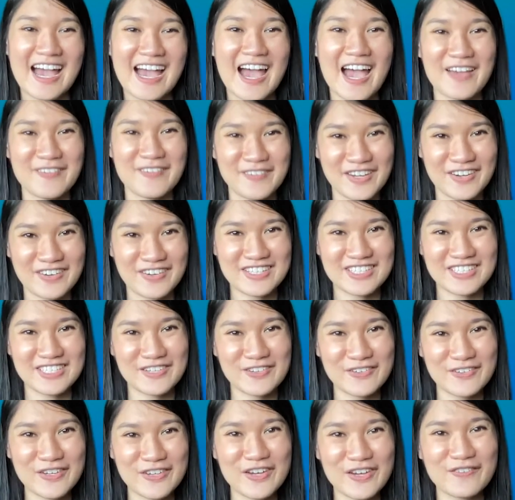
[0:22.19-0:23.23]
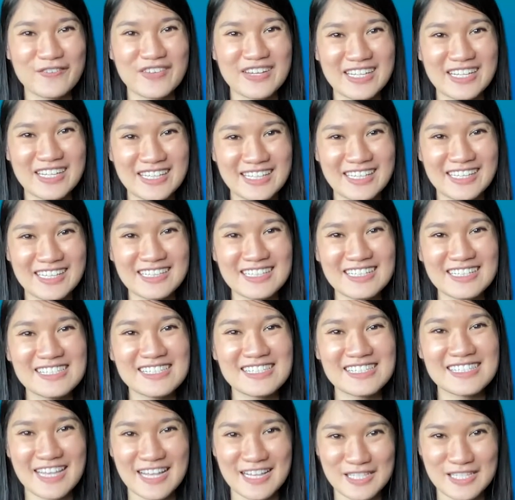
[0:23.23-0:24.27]
I'm Carissa Huyang Manankil,
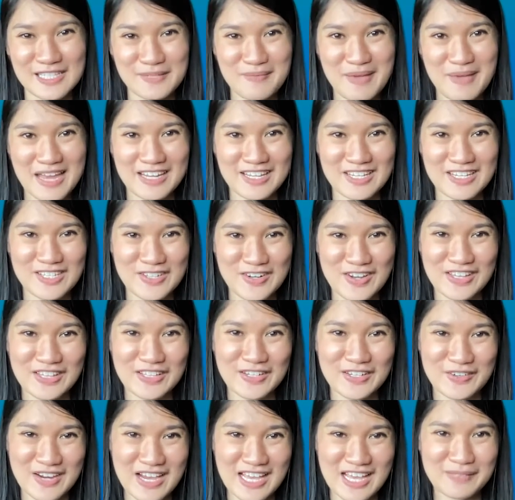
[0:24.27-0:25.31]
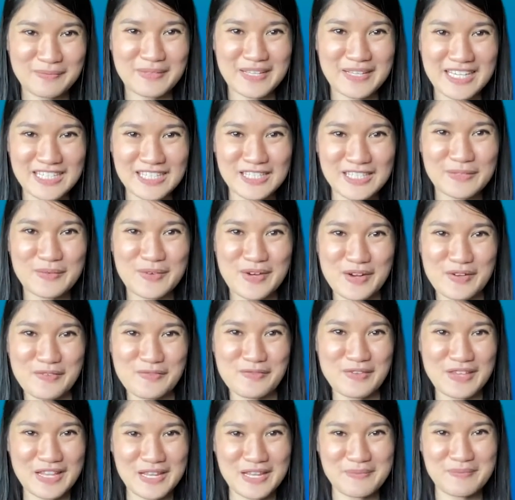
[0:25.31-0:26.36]
Sales Manager at Great Place to Work
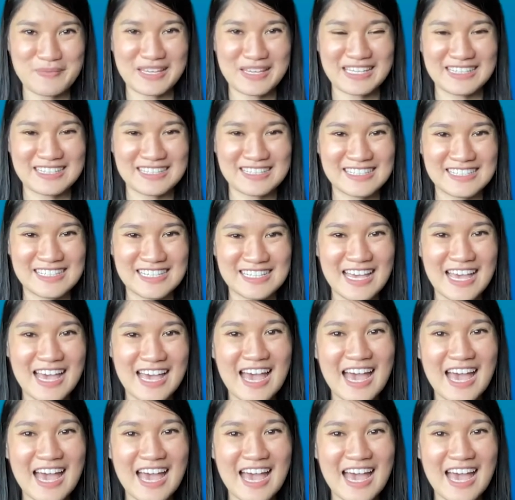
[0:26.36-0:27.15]
Philippines.